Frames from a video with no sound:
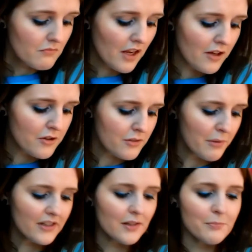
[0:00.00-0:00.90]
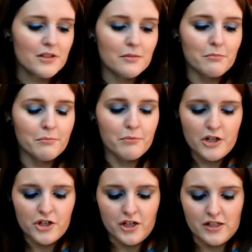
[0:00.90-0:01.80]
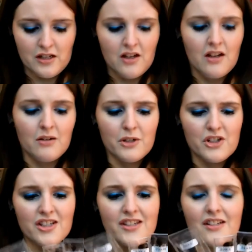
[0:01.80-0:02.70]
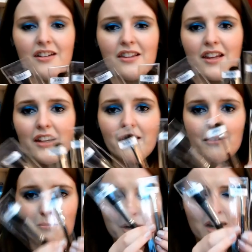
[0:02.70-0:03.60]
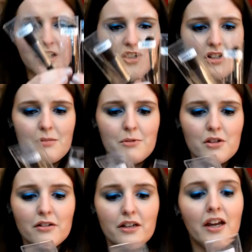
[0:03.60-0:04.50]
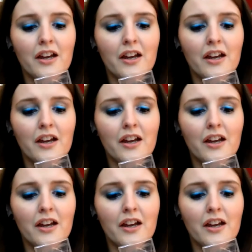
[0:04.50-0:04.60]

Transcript: I also picked up some brushes, which are still in their packaging. I'm sorry.